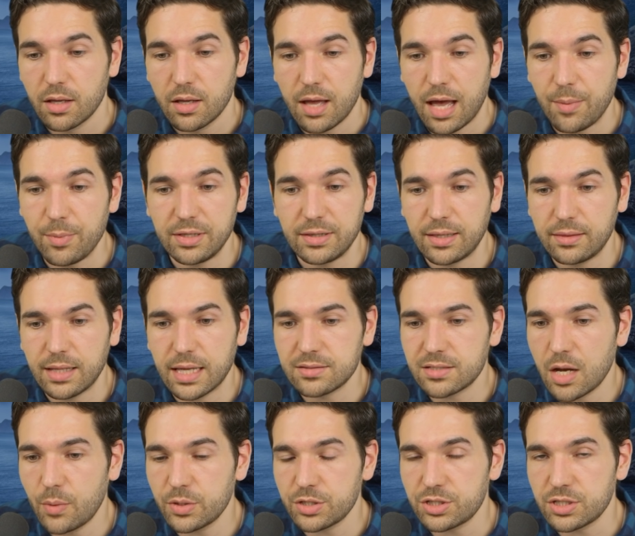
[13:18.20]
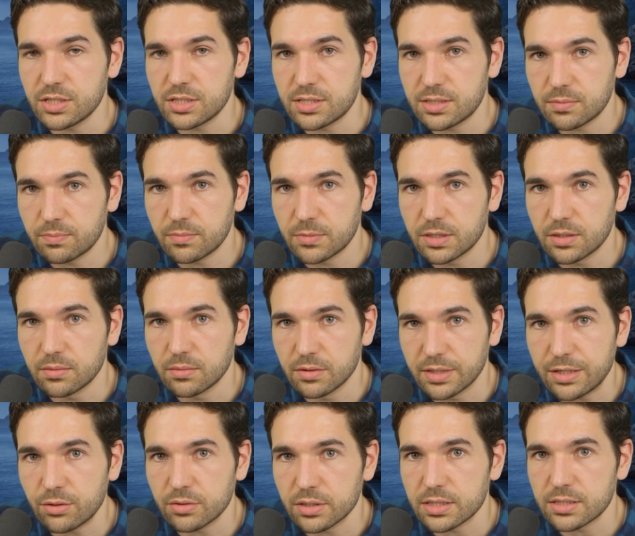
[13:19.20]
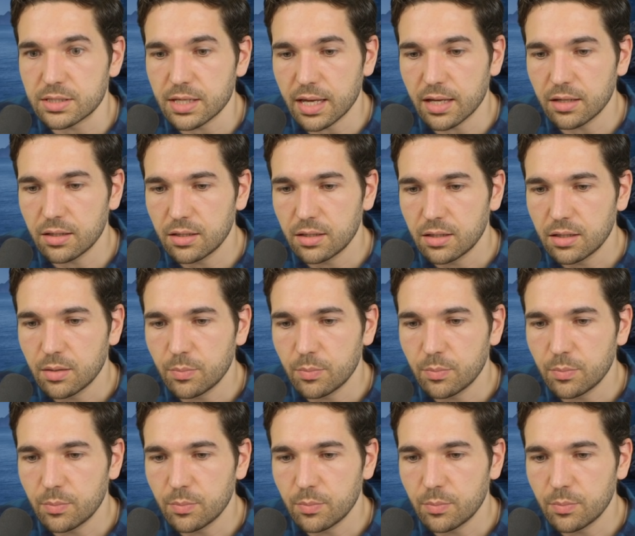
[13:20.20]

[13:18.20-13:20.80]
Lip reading: I mean, that's not what she literally said,